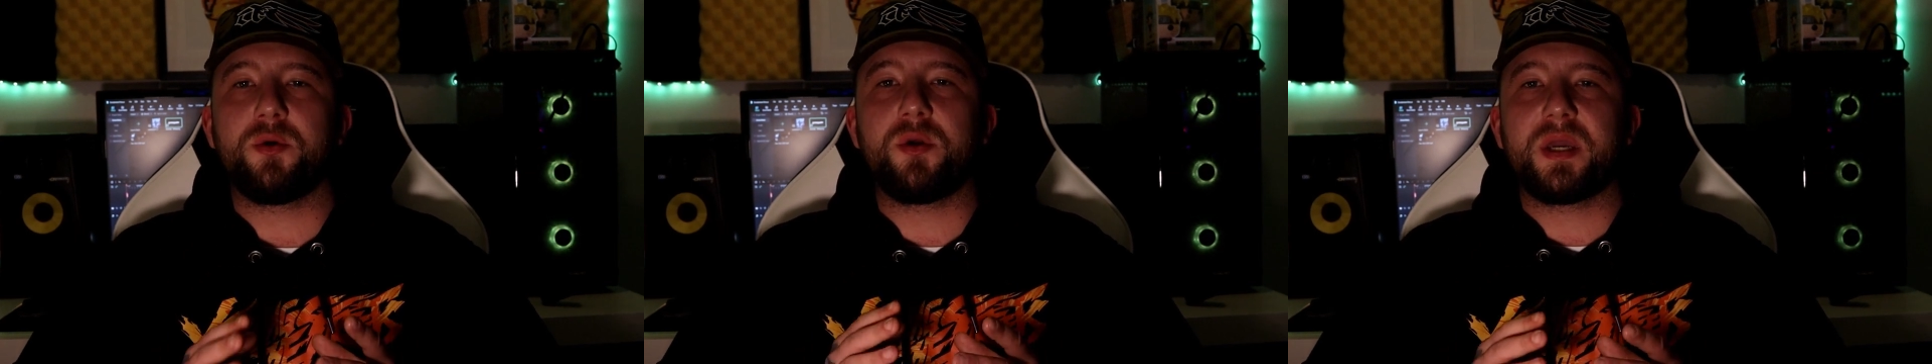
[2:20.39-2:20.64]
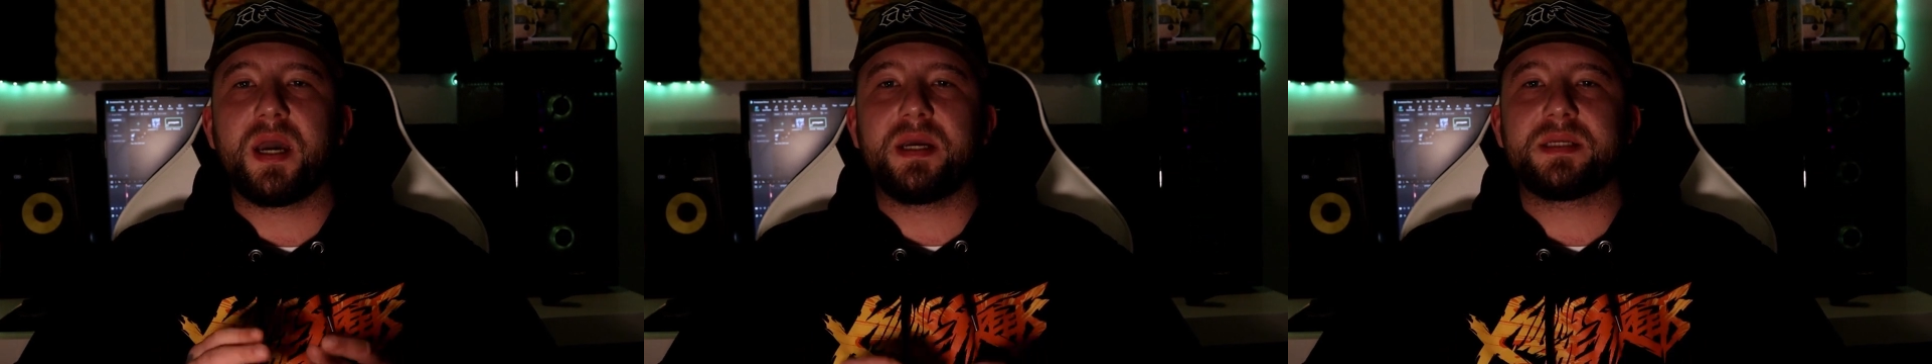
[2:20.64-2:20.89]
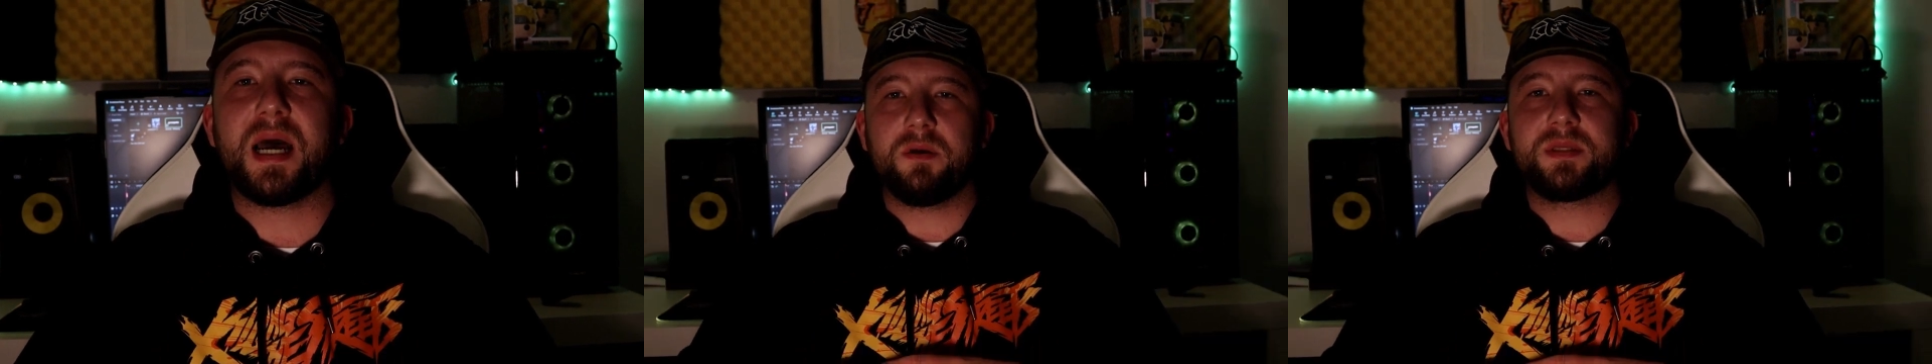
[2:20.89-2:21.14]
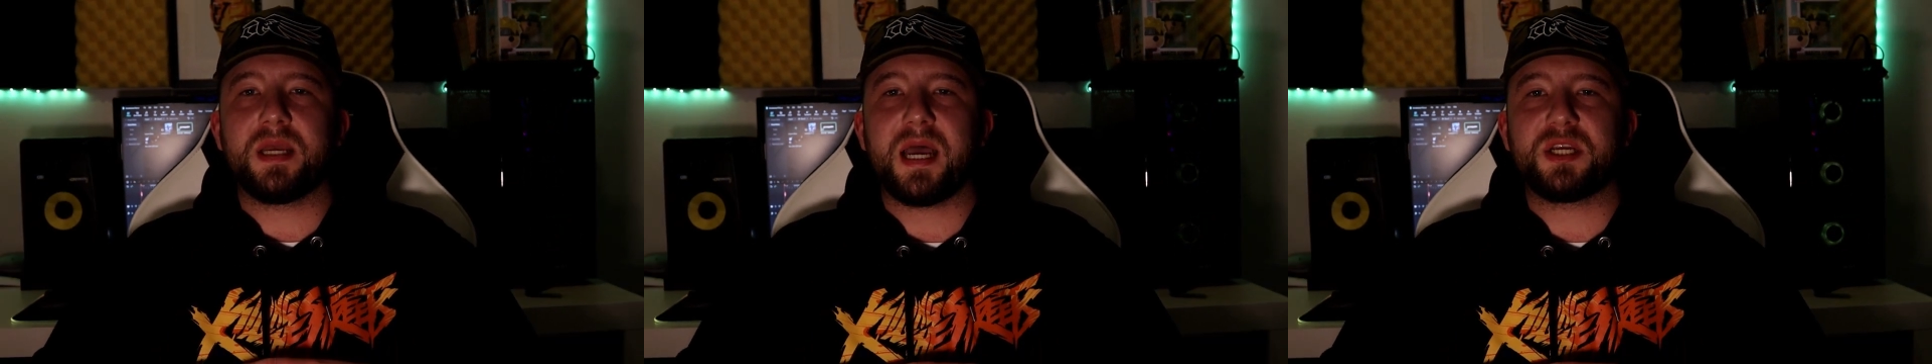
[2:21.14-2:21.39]
you guys
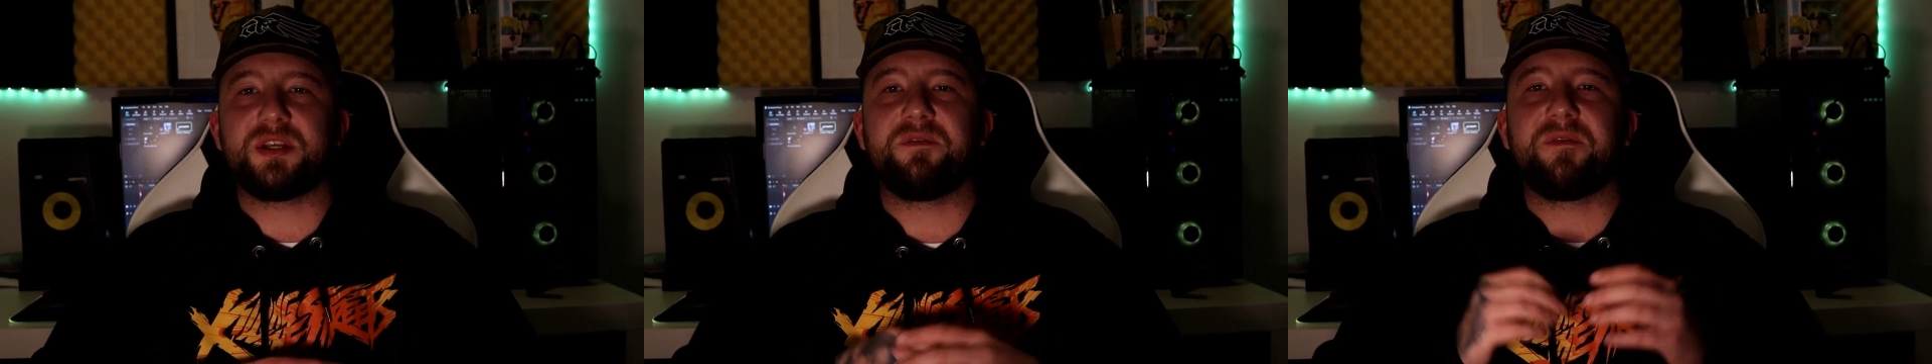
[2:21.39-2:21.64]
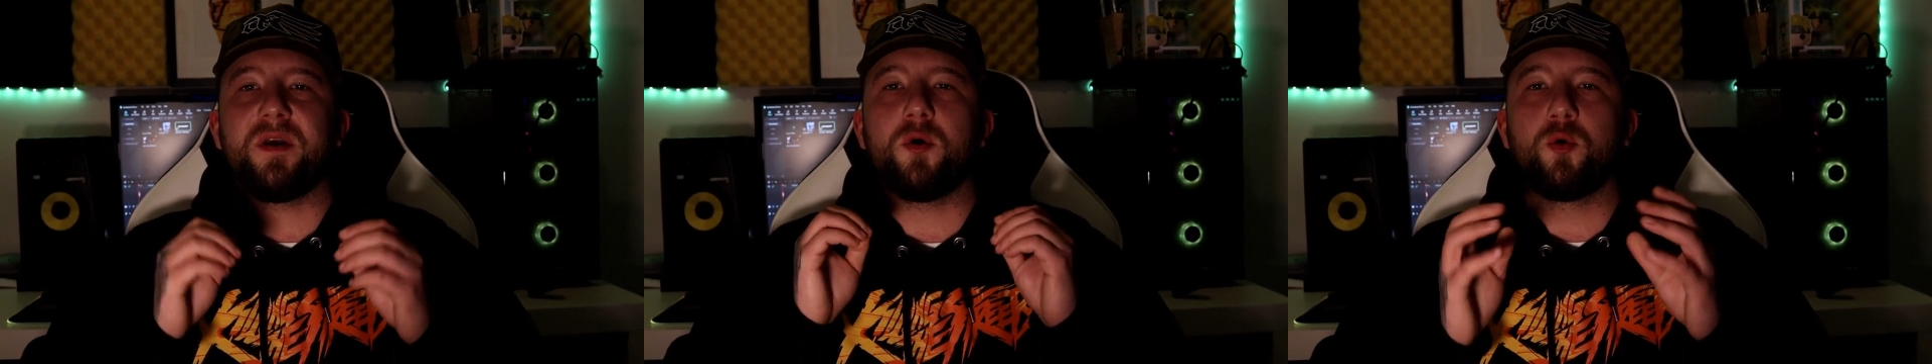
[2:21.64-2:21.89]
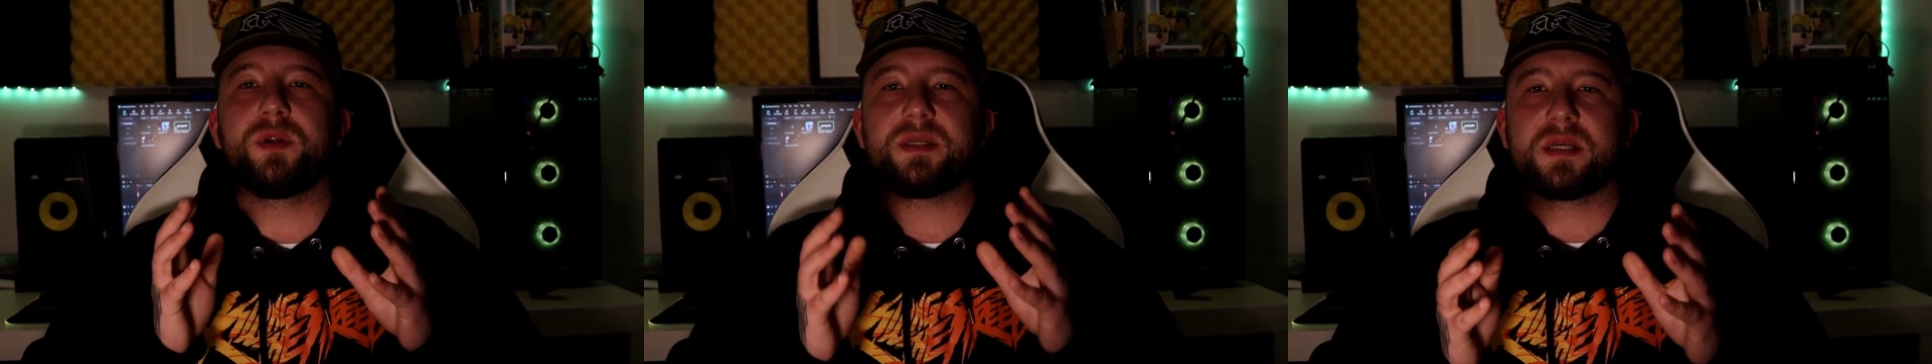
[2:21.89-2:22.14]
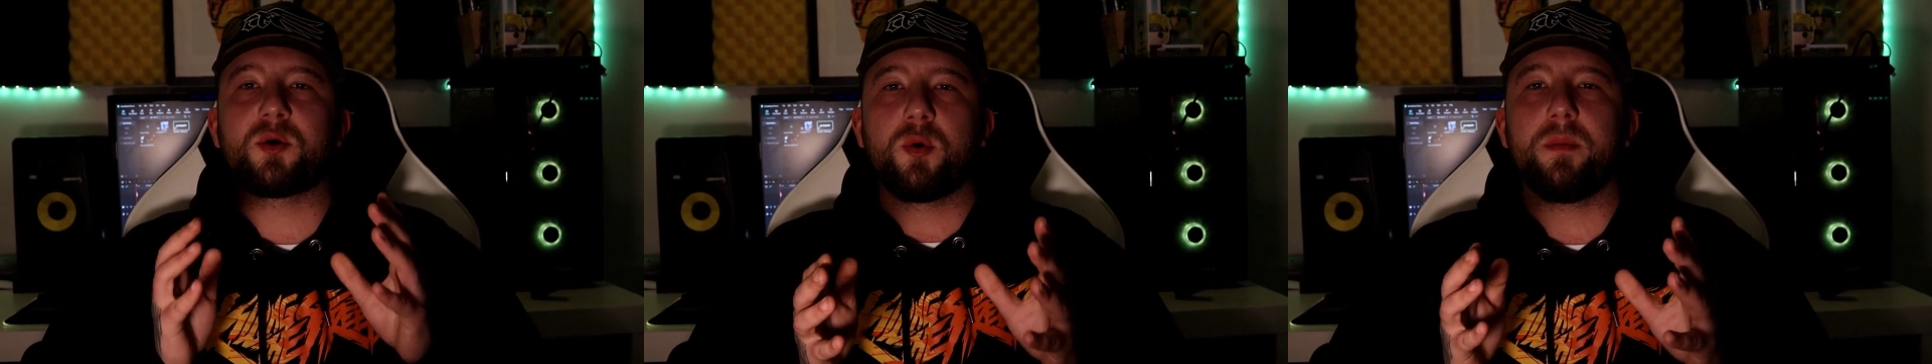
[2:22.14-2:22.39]
how to actually fit all
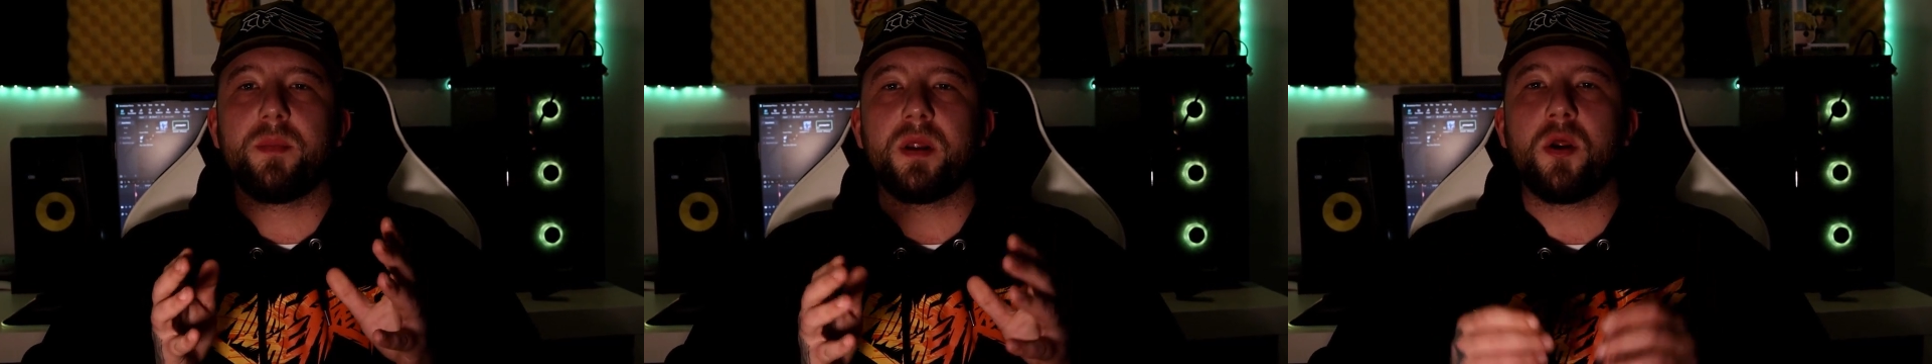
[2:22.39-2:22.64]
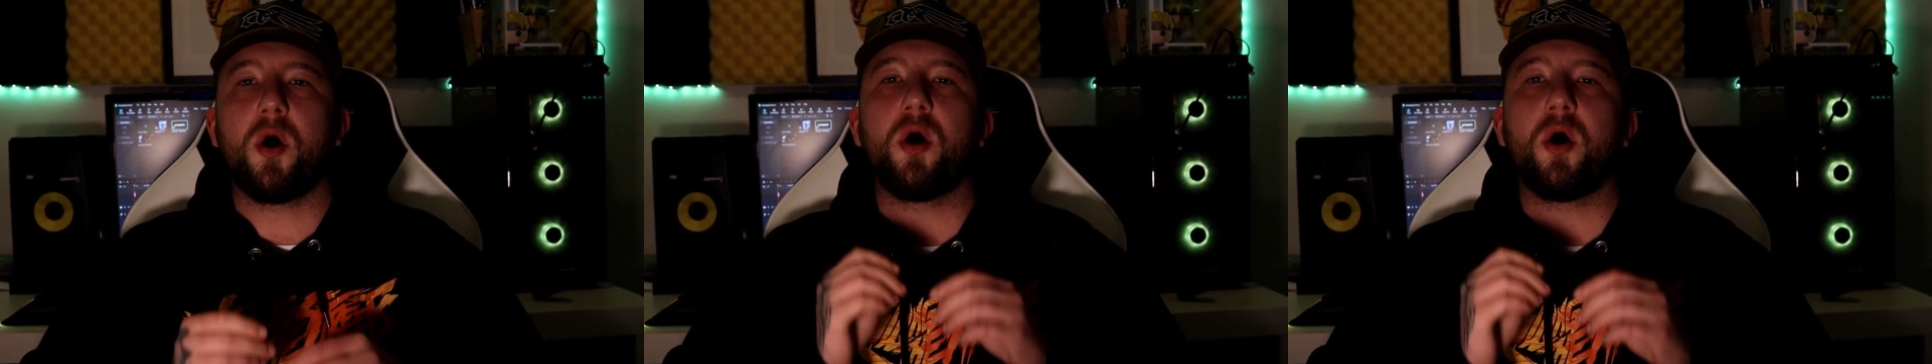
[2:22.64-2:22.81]
this equipment